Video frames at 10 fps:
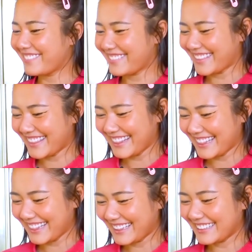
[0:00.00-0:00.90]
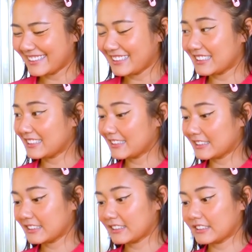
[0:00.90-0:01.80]

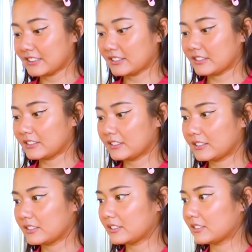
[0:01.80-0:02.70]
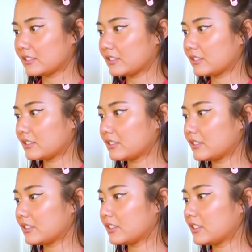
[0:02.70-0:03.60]

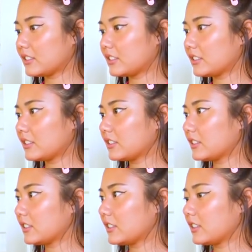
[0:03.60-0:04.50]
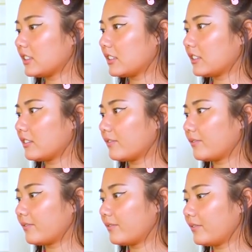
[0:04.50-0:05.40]

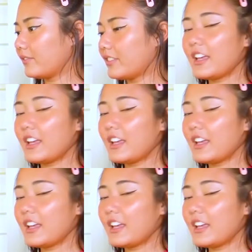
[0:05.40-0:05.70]
(silent)